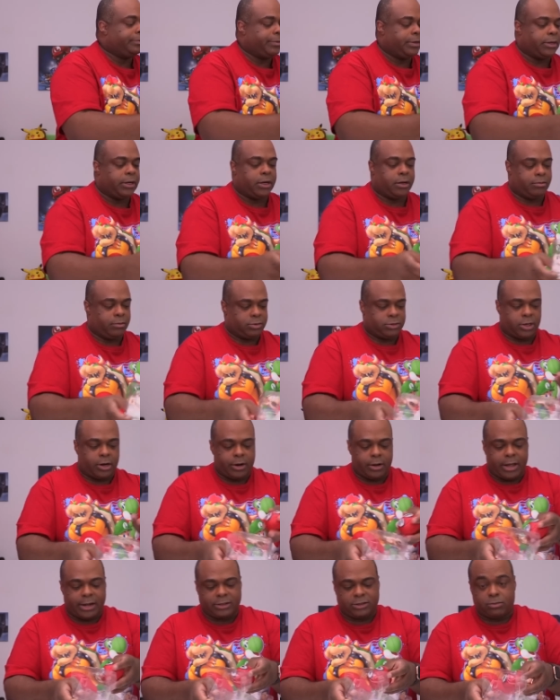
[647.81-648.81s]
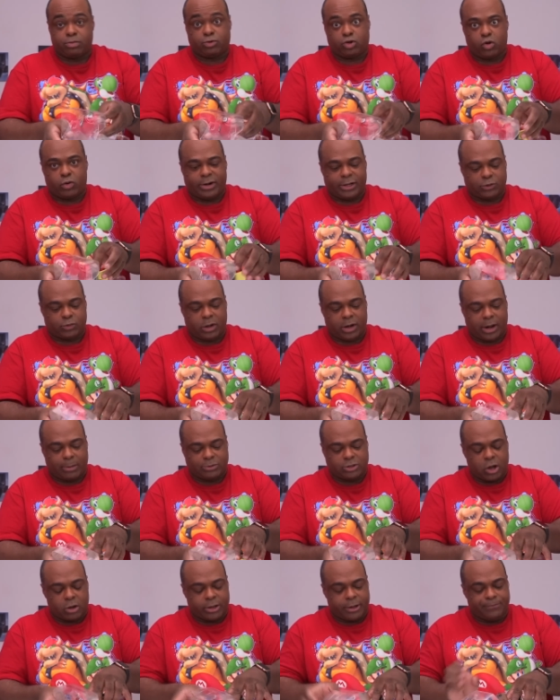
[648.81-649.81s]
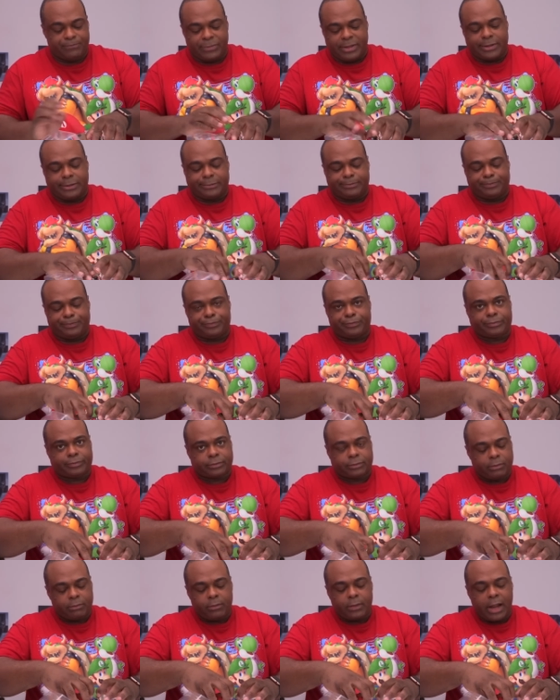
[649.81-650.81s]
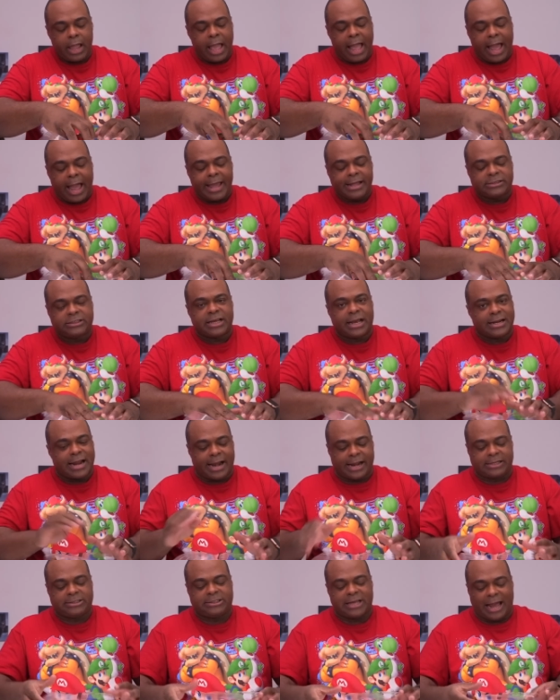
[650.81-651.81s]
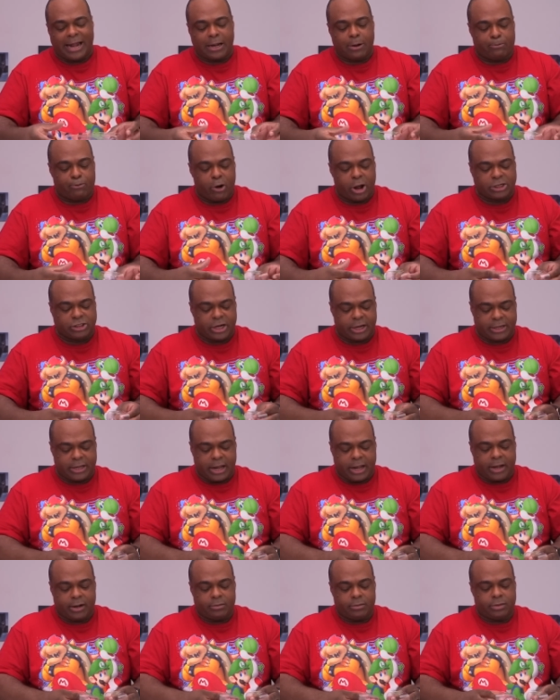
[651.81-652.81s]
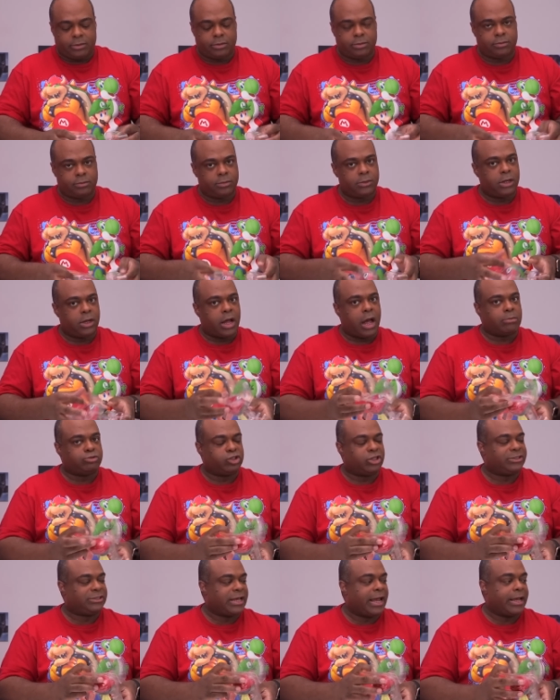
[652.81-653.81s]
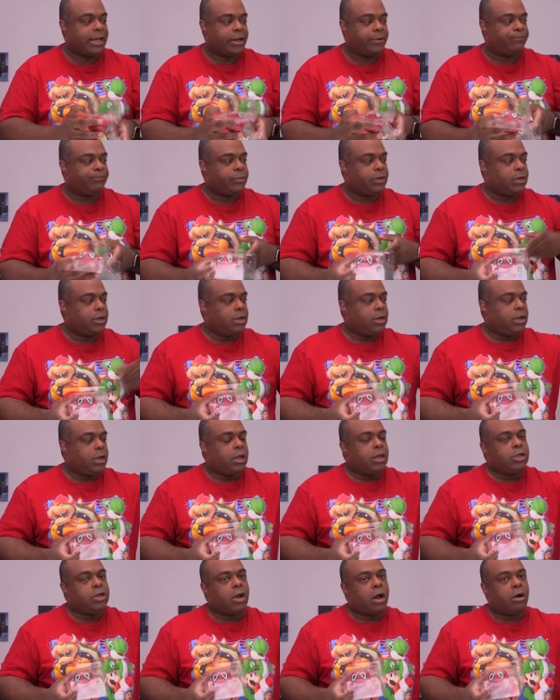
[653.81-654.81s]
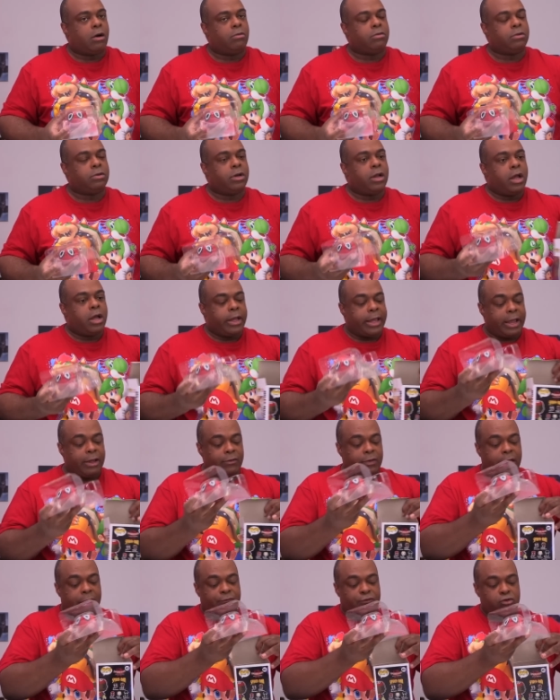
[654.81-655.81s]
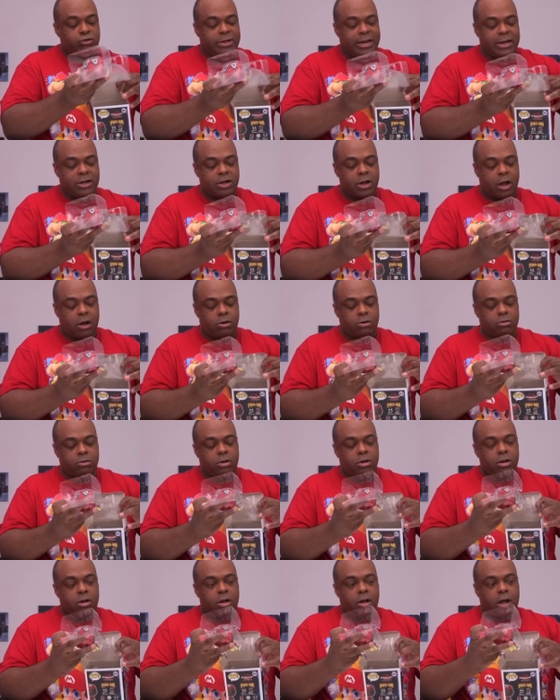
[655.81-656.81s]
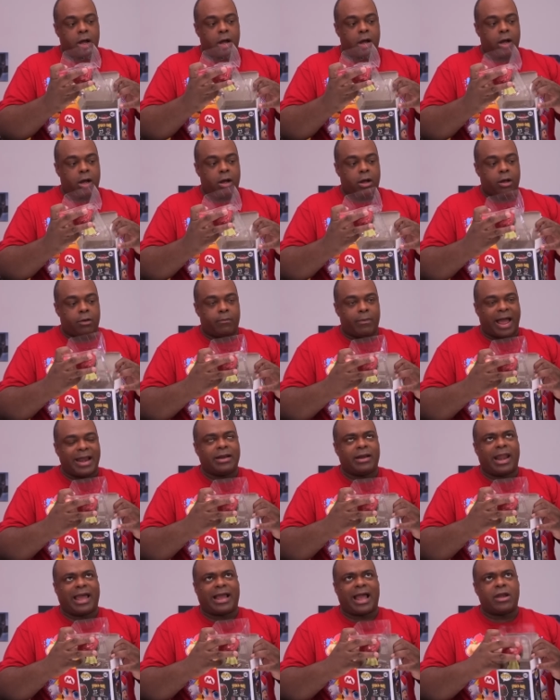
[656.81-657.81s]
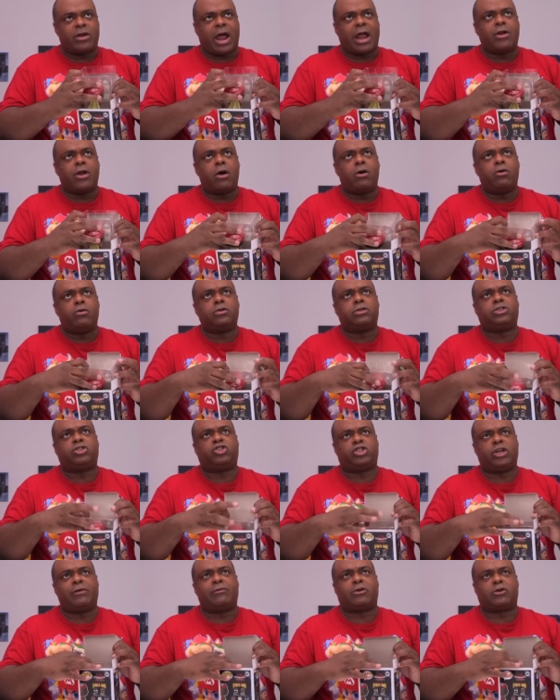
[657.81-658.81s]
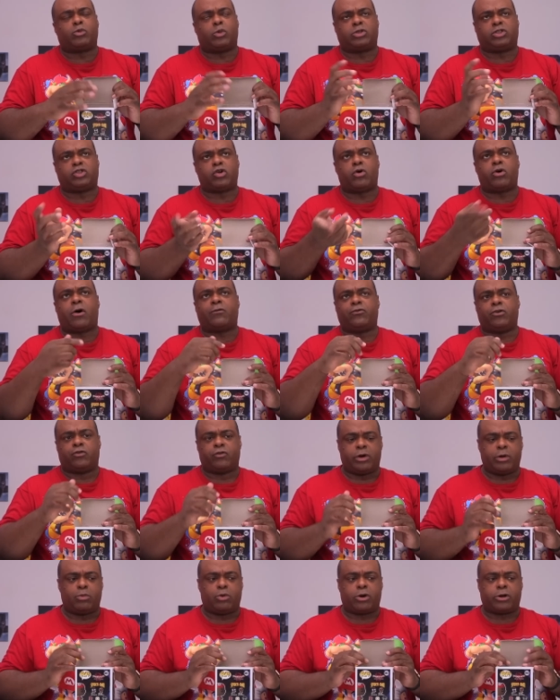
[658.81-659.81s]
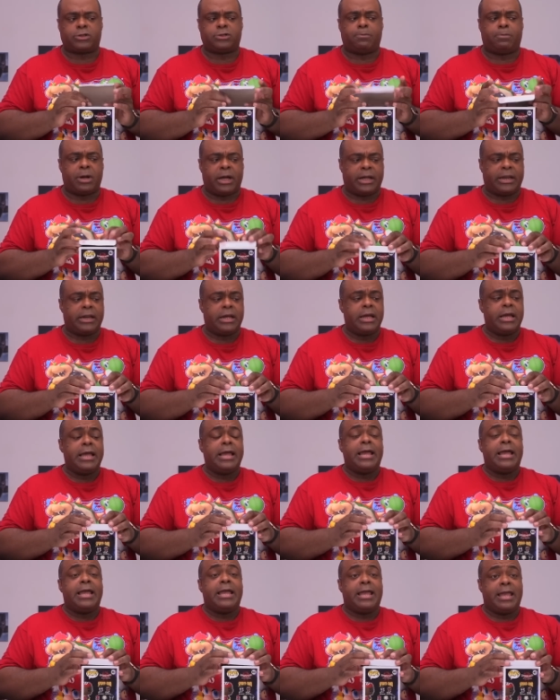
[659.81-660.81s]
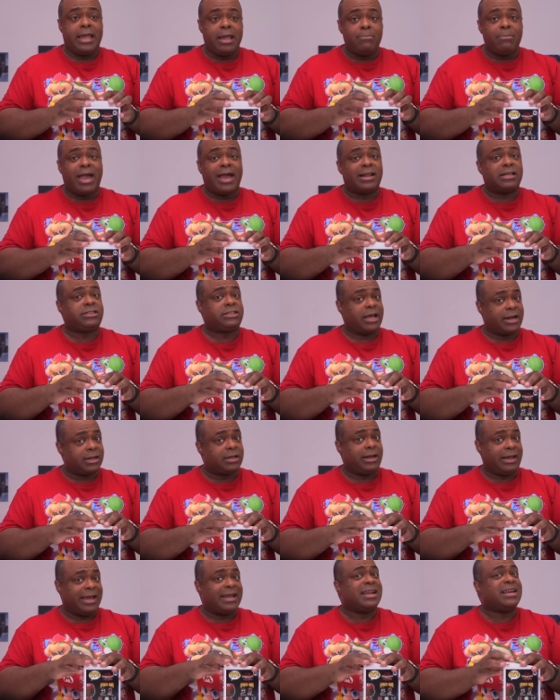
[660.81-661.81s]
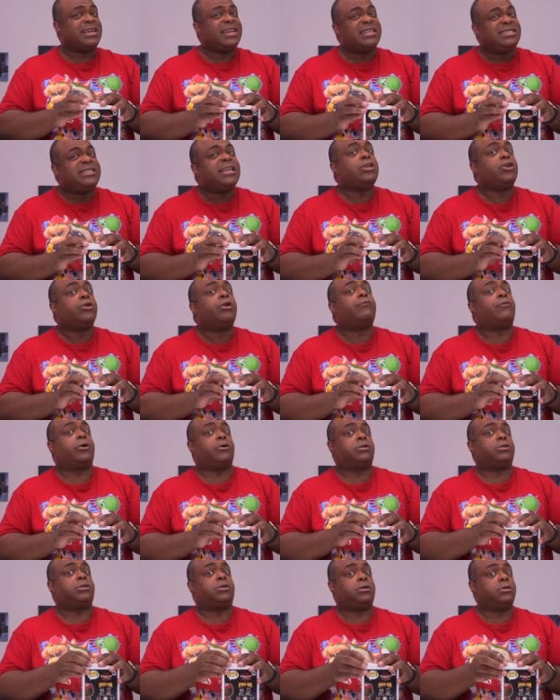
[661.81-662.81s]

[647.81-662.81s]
Uh, sorry, I just be doing this while I'm talking. I ain't seen that exciting project yet. I'm just saying. You know, if, if you didn't know, uh, I, like I, I know She-Ra was sold off to DreamWorks, but He-Man is technically in a DC universe.